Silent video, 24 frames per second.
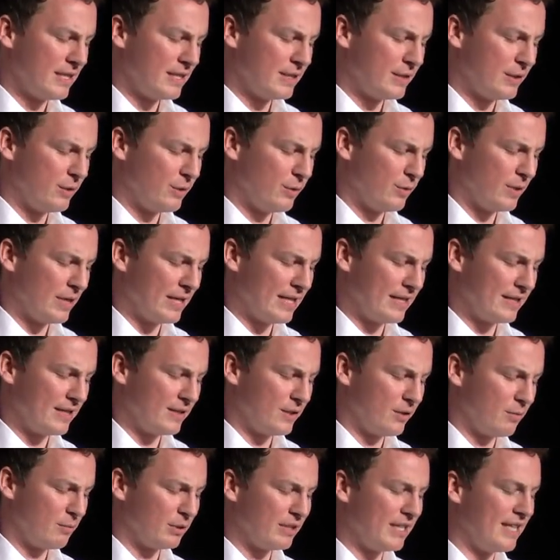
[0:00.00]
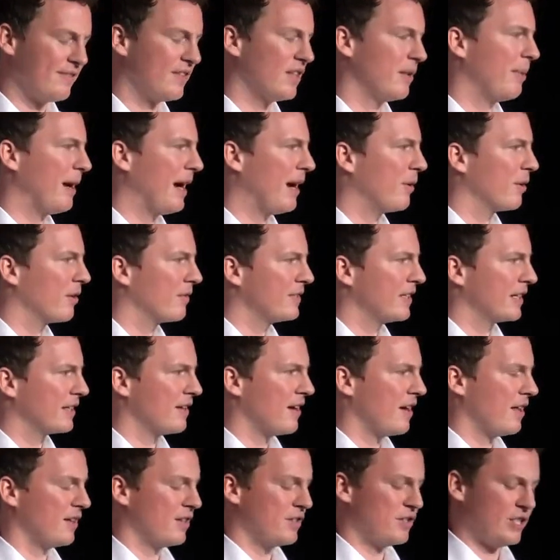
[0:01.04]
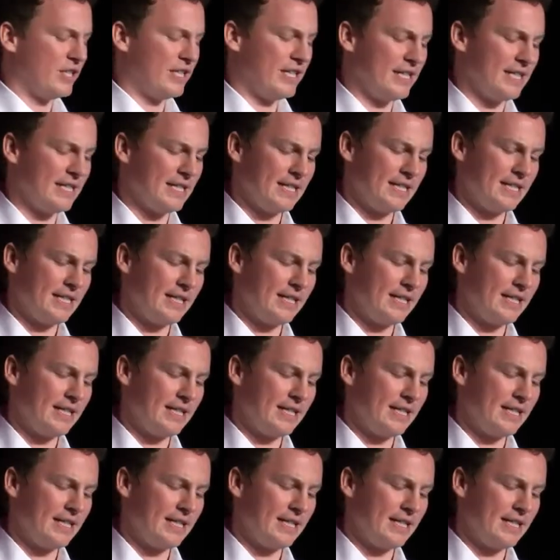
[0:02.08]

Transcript: who believe in the power of technology,